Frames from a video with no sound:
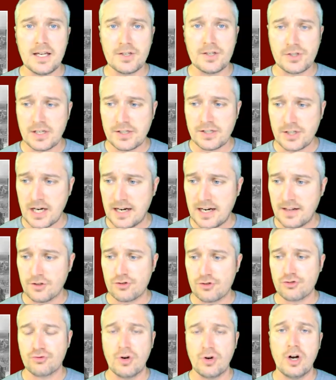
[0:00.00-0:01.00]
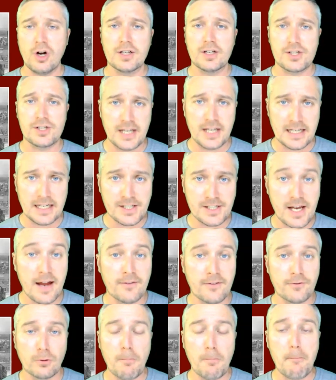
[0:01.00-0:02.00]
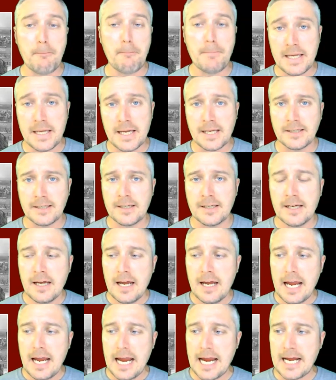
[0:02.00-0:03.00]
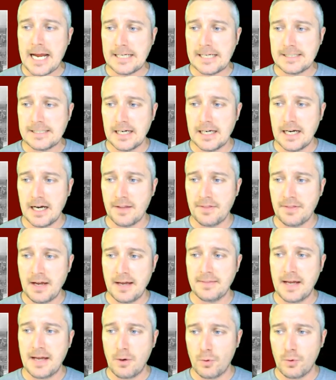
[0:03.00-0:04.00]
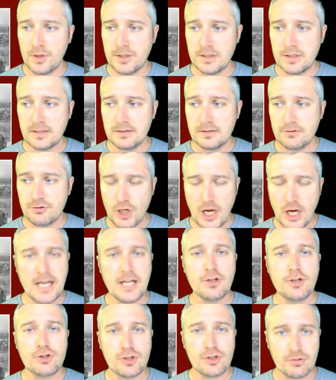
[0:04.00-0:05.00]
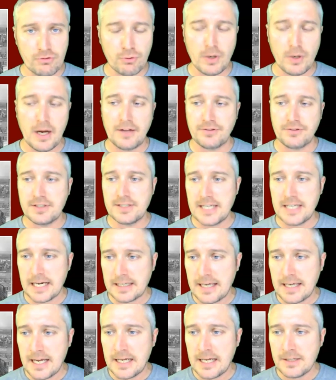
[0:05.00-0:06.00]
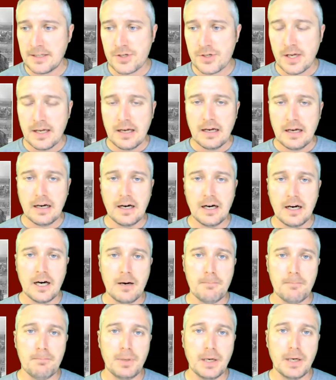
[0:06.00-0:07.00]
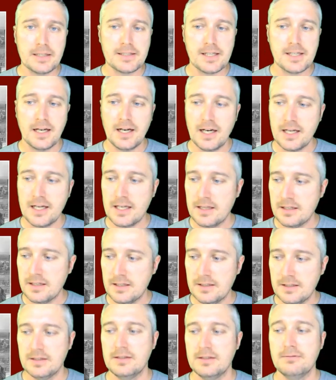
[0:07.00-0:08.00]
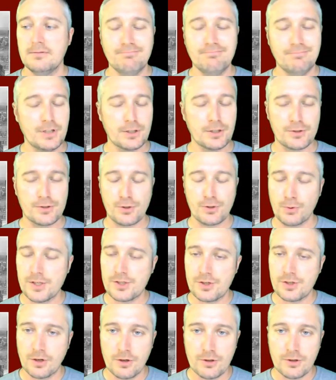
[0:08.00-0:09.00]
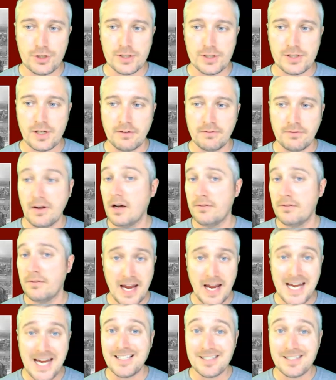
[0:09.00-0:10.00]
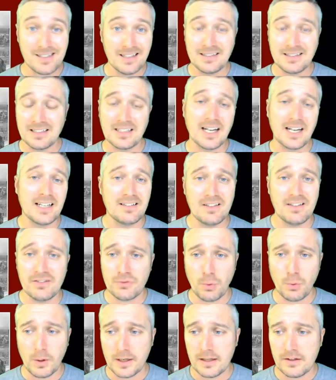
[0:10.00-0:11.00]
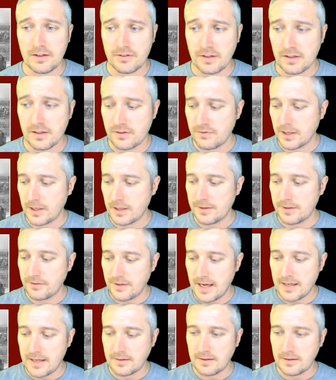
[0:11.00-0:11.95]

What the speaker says: is kind of the strongest that it's ever been, and that would change throughout the decades, but there's a resurgence of hate in the 1920s, and it's very sad